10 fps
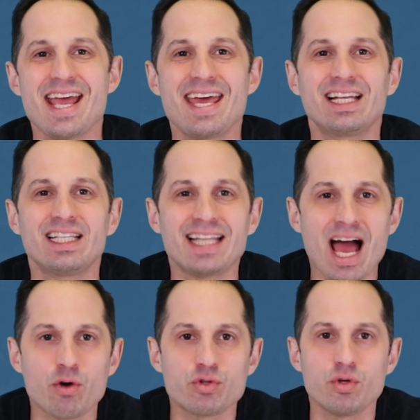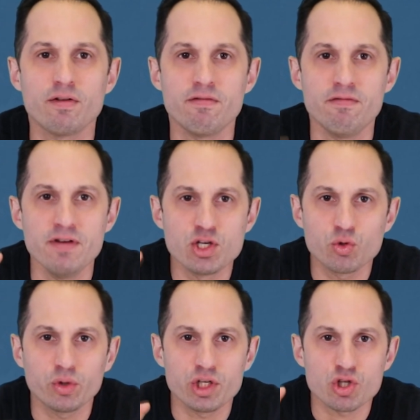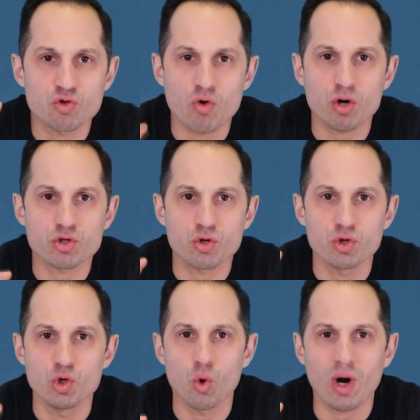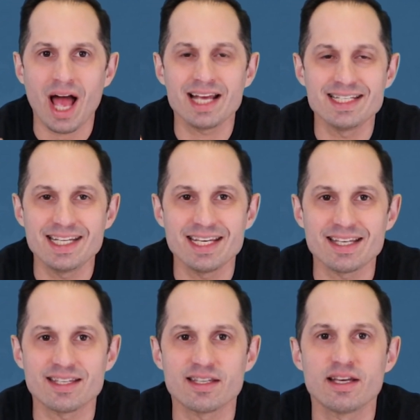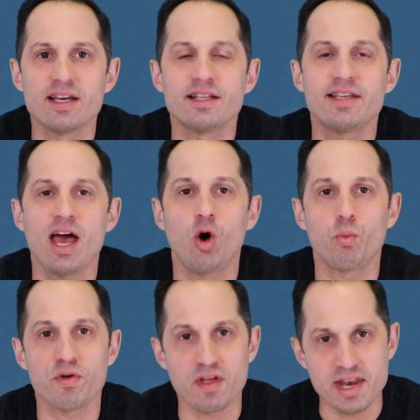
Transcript: It allows you to visually structure your ideas to help with